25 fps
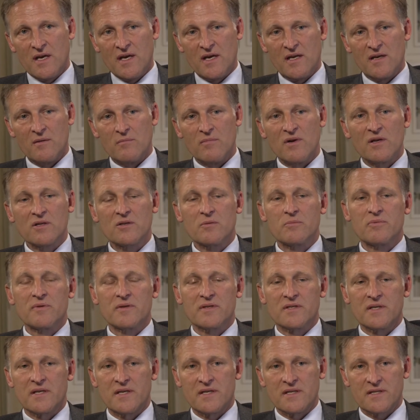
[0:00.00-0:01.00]
in a multiple
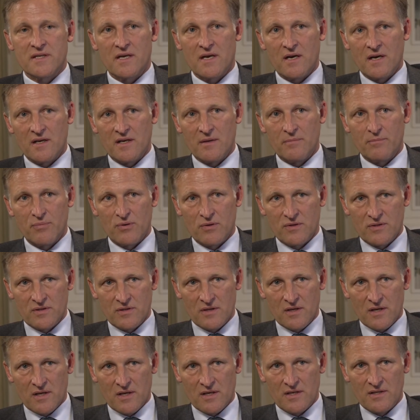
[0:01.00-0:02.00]
sense, highly
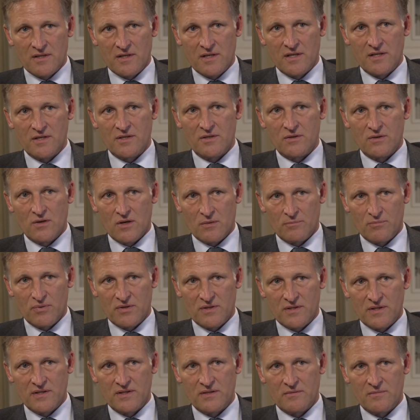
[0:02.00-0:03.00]
personalized. It is not
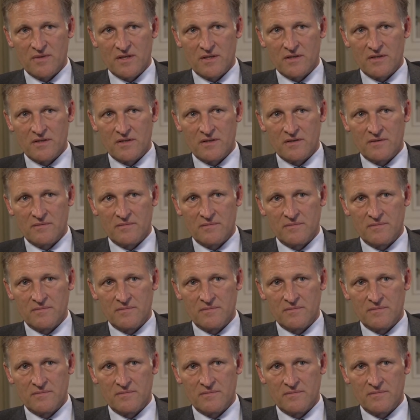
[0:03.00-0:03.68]
precision medicine.